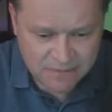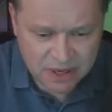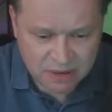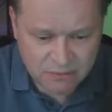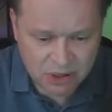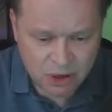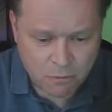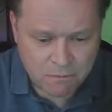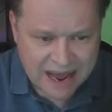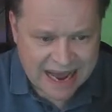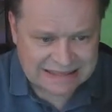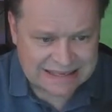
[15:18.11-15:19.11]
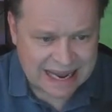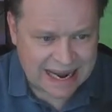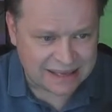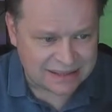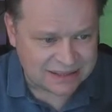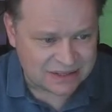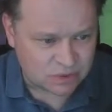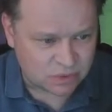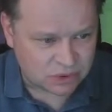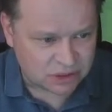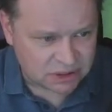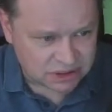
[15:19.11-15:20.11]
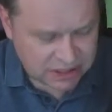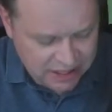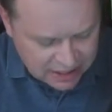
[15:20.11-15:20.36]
I'm going to go back to Alice's world,